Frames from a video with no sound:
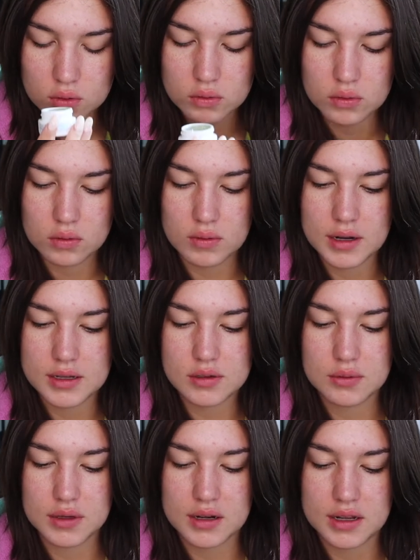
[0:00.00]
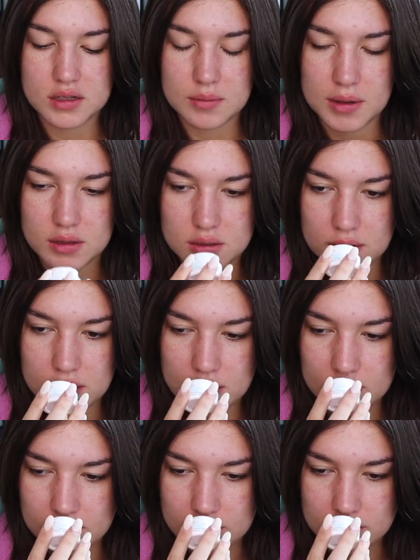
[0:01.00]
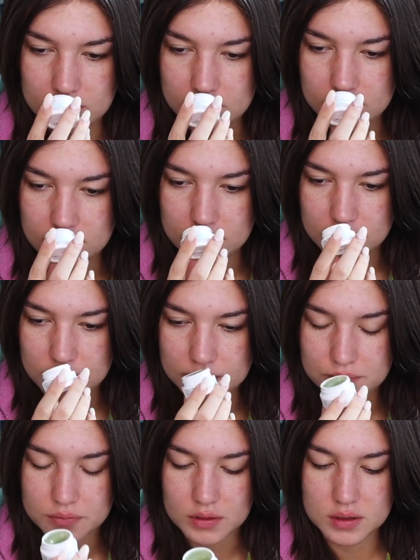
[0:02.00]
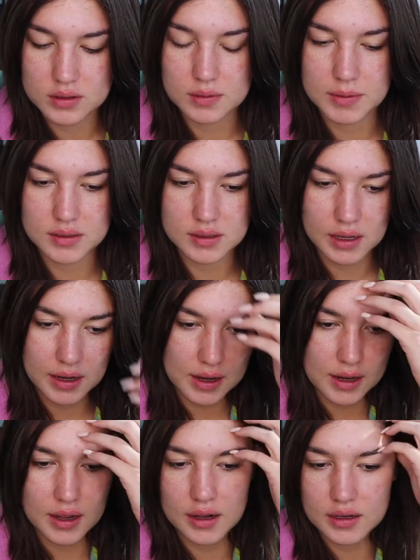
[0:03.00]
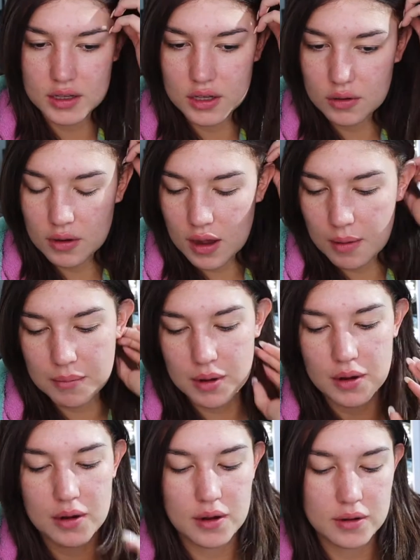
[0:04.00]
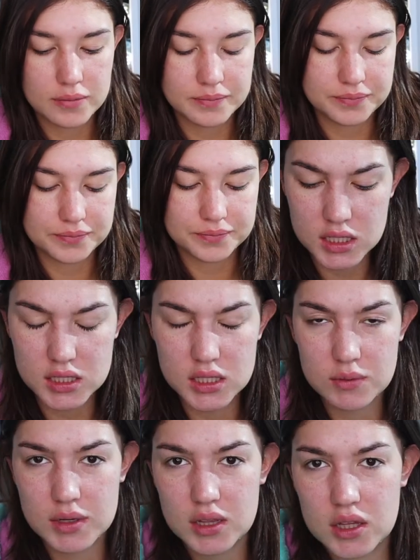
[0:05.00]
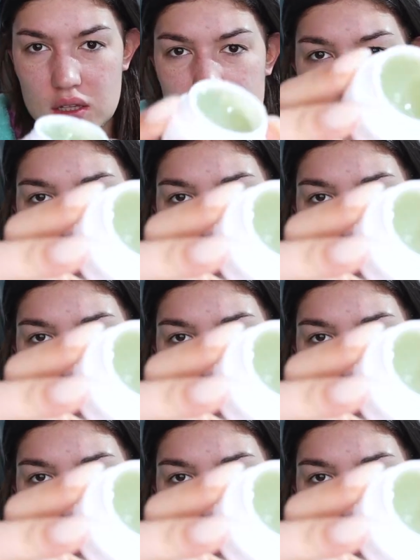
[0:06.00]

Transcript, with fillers: Ooh, that has a really nice smell to it. It smells like a cucumber. This is what it looks